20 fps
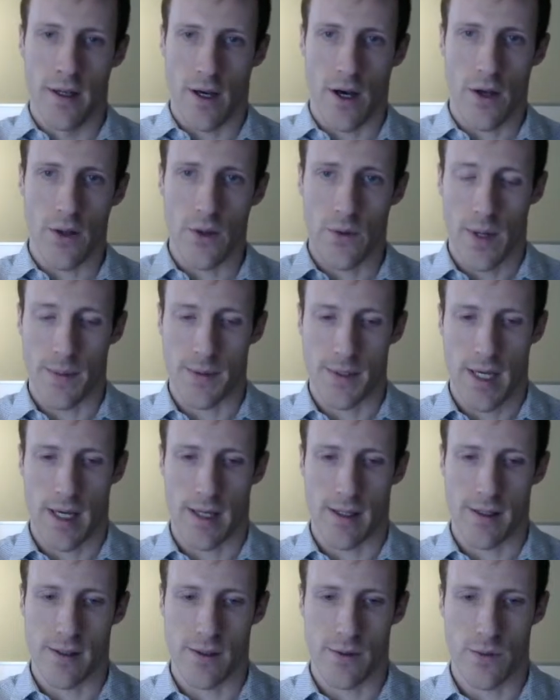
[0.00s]
other
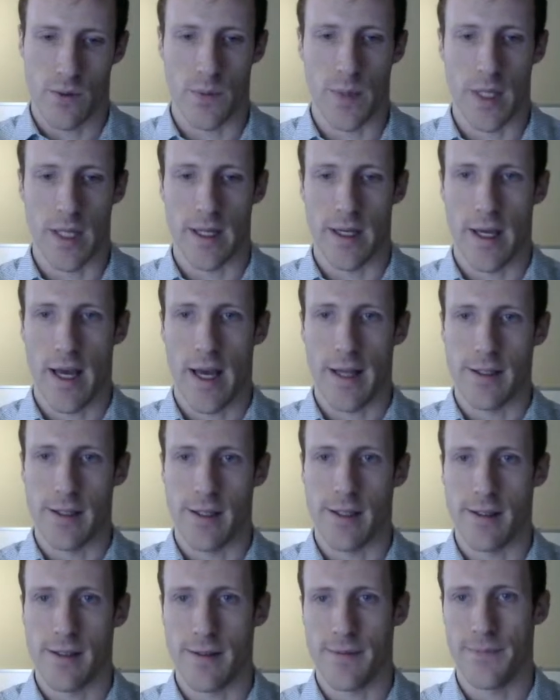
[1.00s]
websites would be the
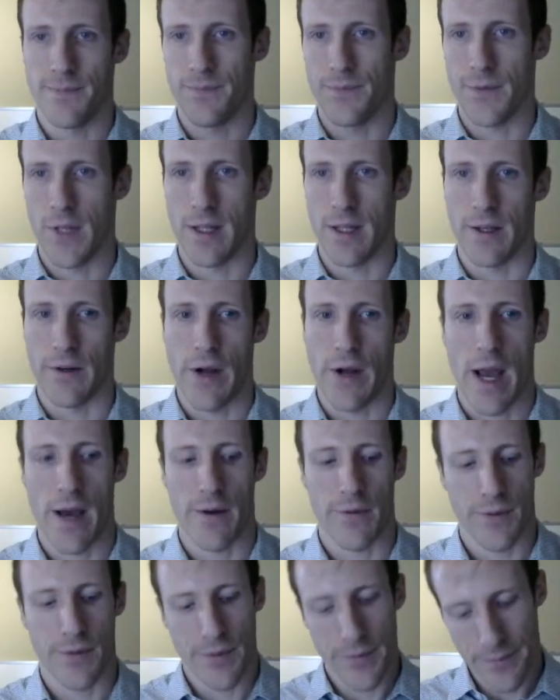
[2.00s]
edges in the
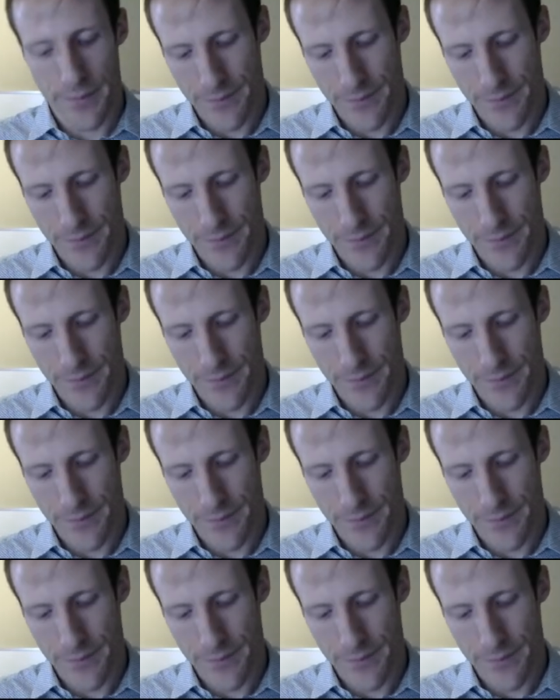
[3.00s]
graph.